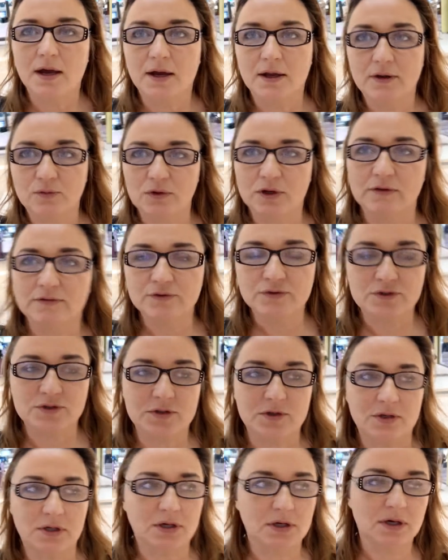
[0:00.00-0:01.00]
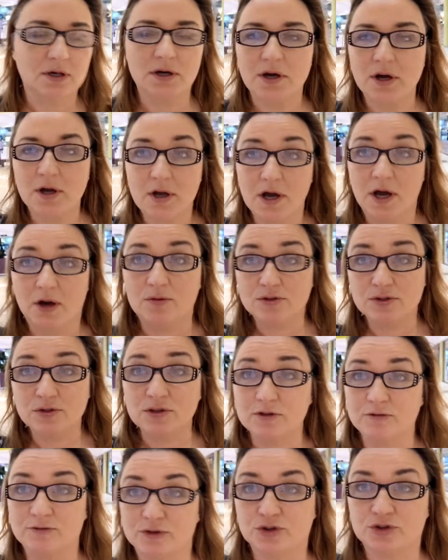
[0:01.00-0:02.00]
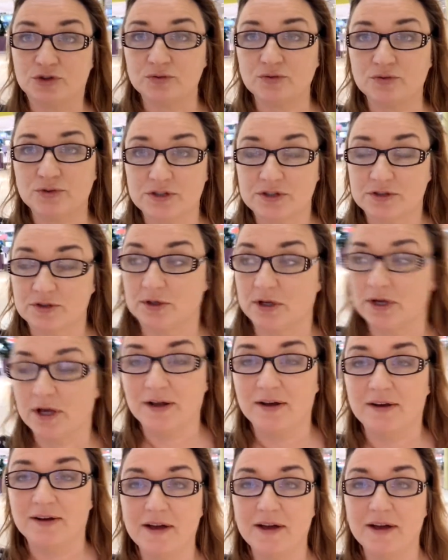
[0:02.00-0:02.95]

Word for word: And we have to... I was looking for shoes as well.